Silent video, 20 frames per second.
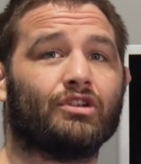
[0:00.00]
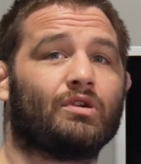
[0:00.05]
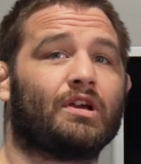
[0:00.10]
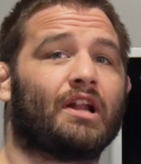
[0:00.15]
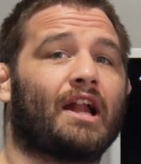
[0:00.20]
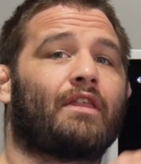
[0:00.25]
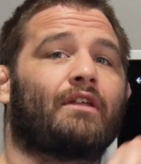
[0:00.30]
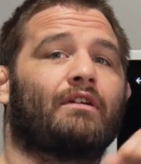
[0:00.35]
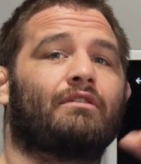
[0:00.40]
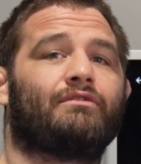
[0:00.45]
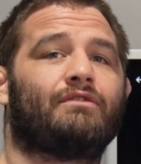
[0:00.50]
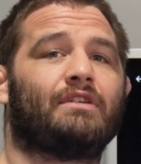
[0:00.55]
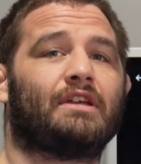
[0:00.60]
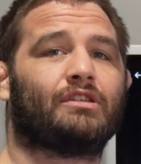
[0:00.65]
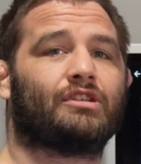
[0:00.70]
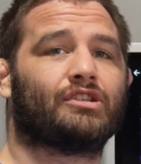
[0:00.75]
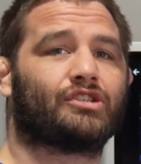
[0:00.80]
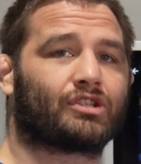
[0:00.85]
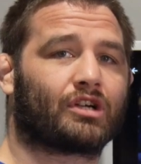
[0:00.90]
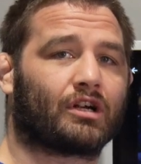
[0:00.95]
You can either
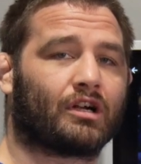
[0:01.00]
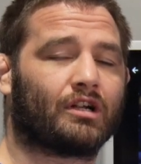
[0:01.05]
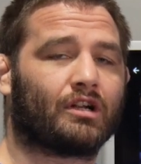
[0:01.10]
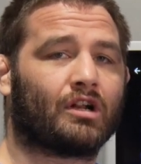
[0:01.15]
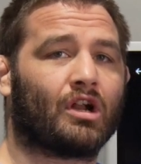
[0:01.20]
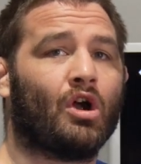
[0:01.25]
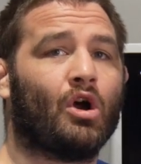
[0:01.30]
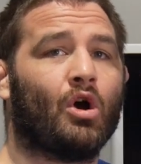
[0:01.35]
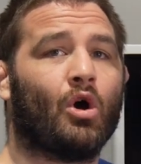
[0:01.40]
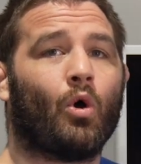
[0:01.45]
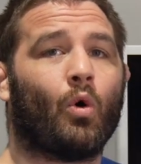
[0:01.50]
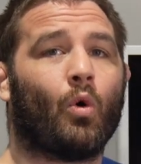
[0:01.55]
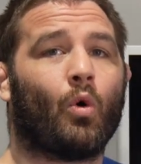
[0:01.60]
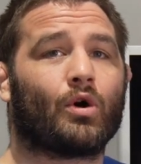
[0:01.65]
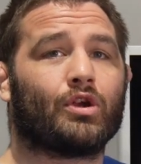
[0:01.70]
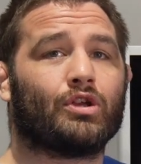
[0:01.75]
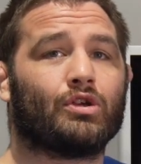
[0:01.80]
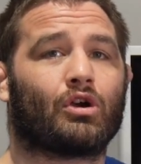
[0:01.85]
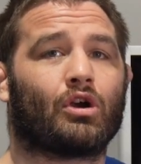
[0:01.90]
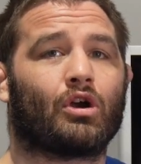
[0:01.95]
feed the skirt
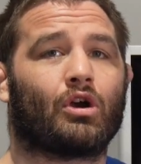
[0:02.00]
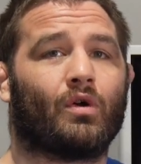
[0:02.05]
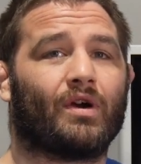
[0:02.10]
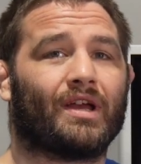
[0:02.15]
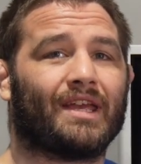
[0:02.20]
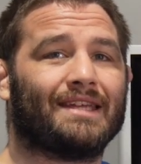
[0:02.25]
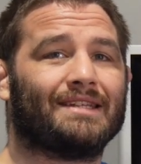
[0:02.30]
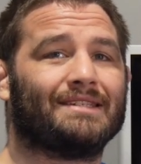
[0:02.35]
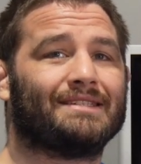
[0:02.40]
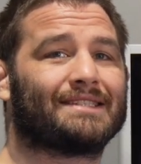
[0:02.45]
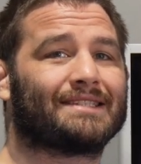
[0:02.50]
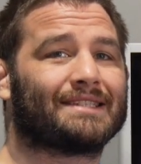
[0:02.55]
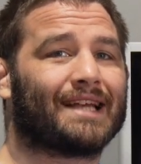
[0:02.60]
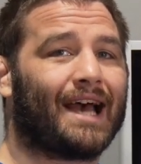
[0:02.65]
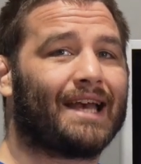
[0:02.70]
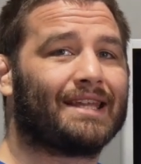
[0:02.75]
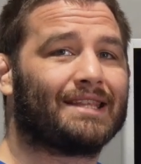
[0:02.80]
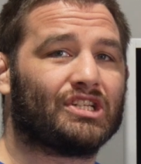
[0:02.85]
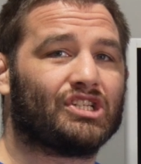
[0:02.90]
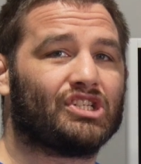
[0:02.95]
or you can go
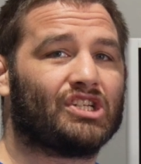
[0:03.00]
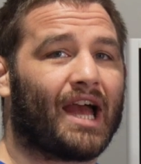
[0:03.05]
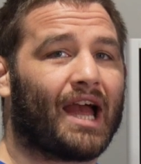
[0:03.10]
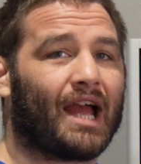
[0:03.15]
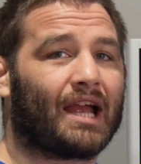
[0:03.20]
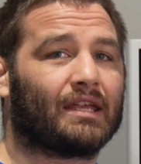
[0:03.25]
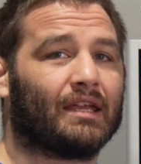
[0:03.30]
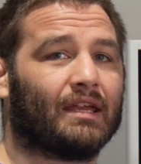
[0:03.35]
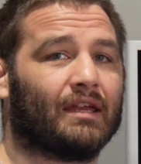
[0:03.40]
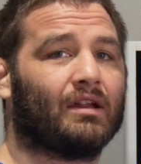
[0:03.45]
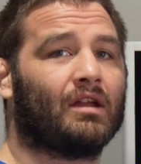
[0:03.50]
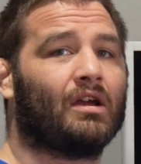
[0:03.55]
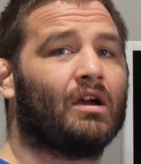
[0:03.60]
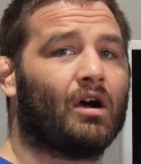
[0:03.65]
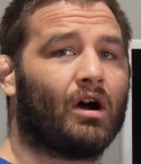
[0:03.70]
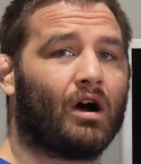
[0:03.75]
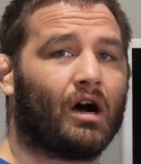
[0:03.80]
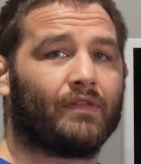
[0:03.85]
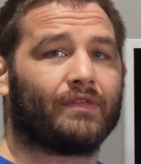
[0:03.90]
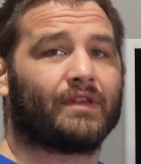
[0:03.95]
inside the jacket
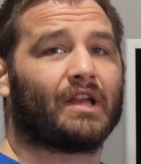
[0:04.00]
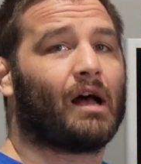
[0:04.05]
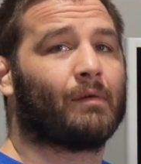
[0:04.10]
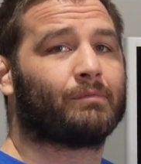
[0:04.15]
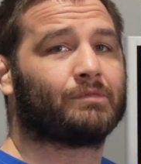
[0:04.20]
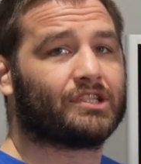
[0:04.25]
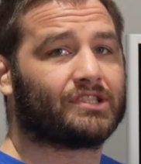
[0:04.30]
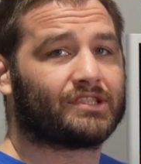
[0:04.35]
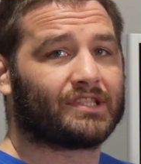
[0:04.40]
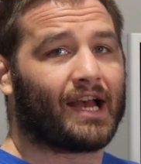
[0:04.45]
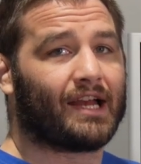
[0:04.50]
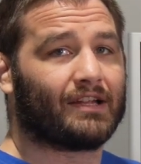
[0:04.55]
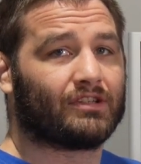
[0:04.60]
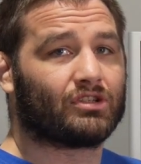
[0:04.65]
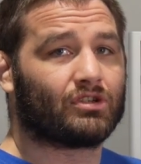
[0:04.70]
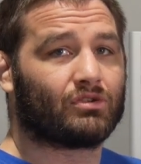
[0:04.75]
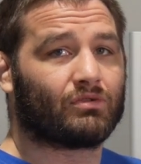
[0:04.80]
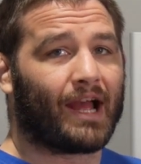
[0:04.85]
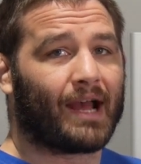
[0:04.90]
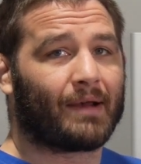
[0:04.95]
on the opposite side
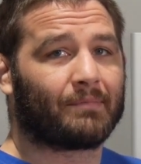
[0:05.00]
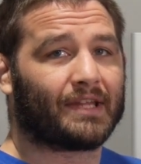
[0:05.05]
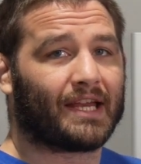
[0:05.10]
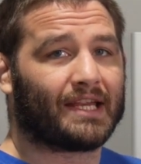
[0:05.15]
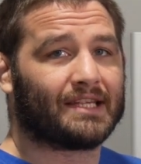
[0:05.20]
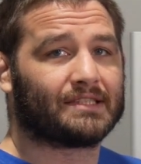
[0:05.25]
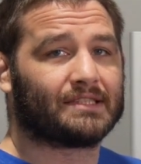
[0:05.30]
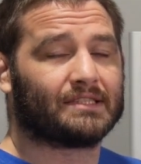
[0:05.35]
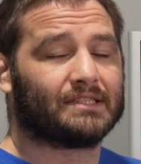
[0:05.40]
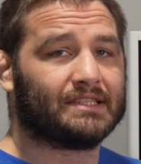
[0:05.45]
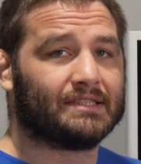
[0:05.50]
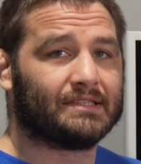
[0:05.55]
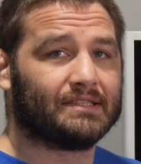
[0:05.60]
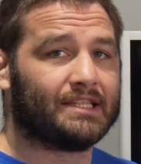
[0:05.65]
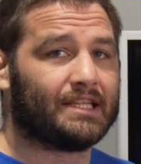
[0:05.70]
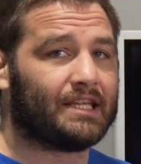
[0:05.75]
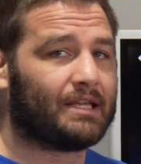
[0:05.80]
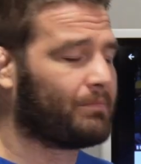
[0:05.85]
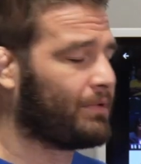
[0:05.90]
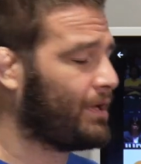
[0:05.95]
to grab nice and
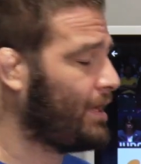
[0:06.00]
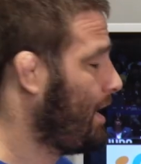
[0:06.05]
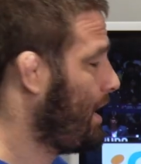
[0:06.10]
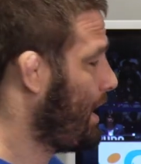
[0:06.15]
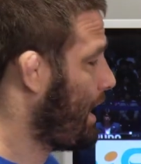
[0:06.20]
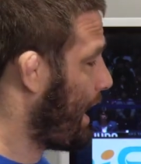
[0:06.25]
deep.